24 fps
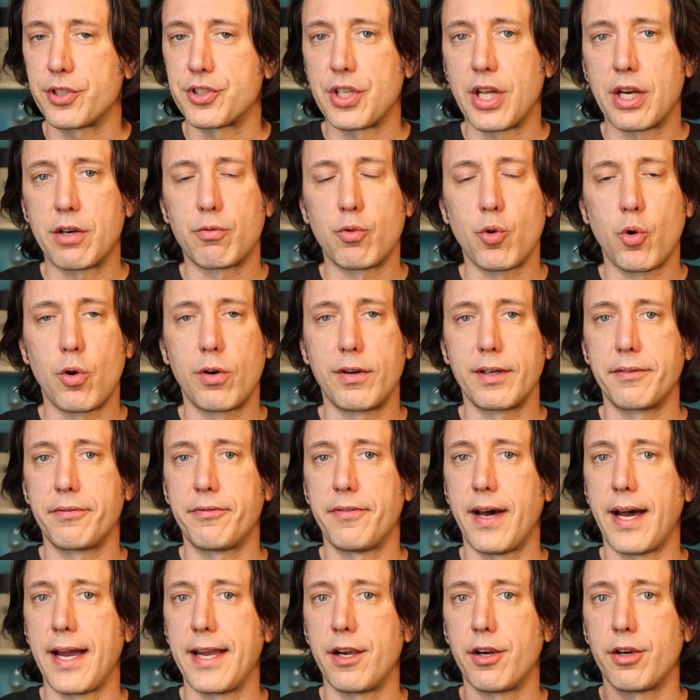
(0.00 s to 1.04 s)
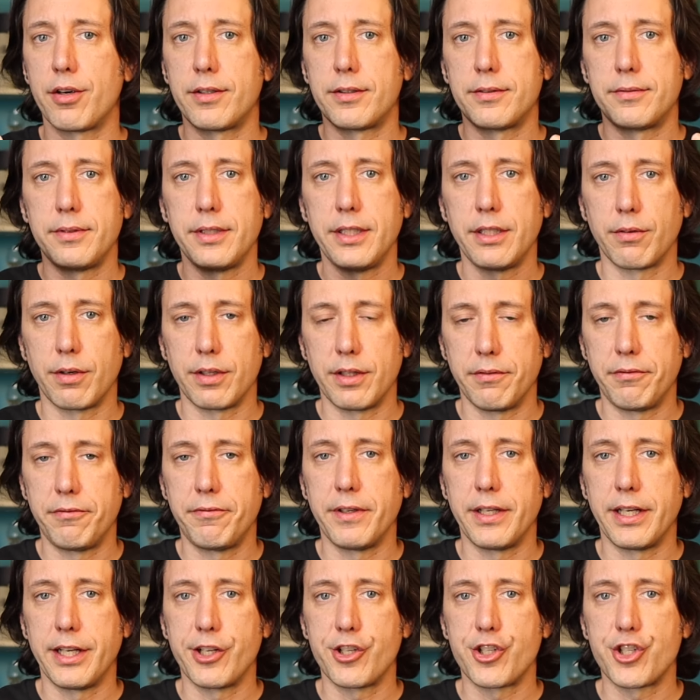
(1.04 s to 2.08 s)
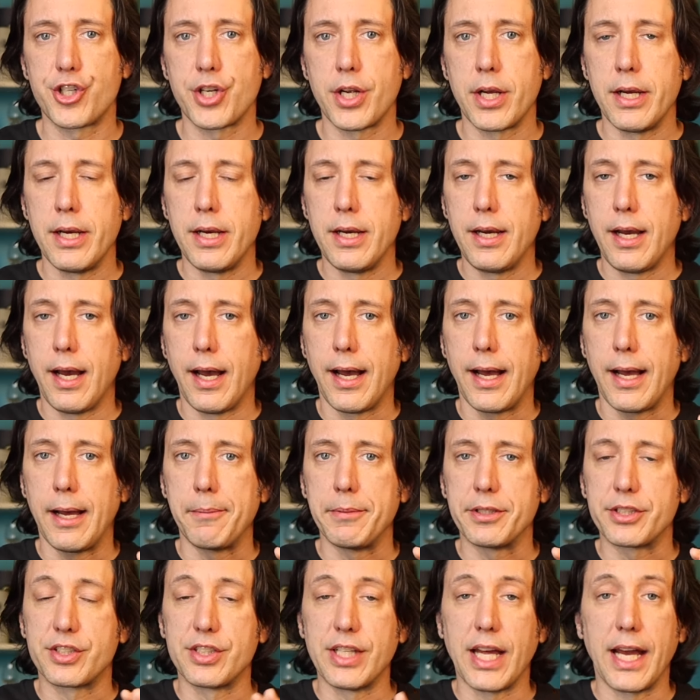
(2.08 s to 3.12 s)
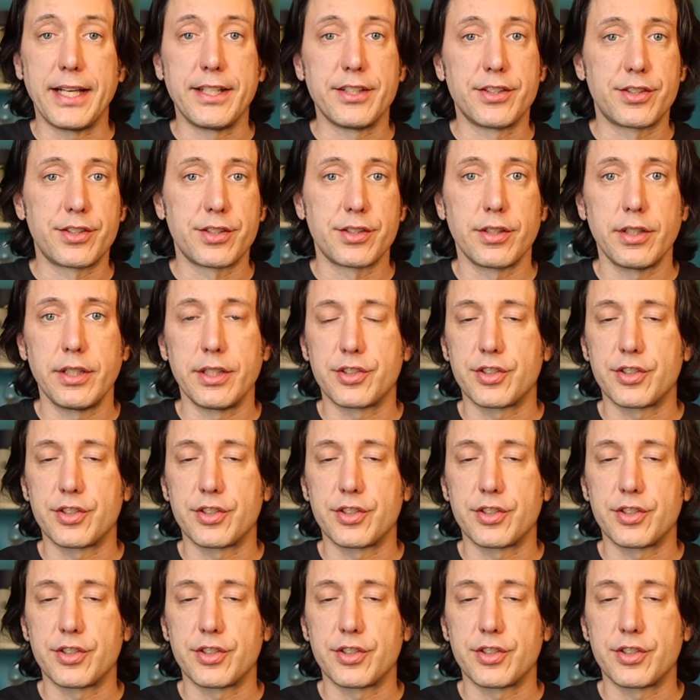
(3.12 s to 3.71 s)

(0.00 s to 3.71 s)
It's not a roaring fire here in the finish. Um, it's nice.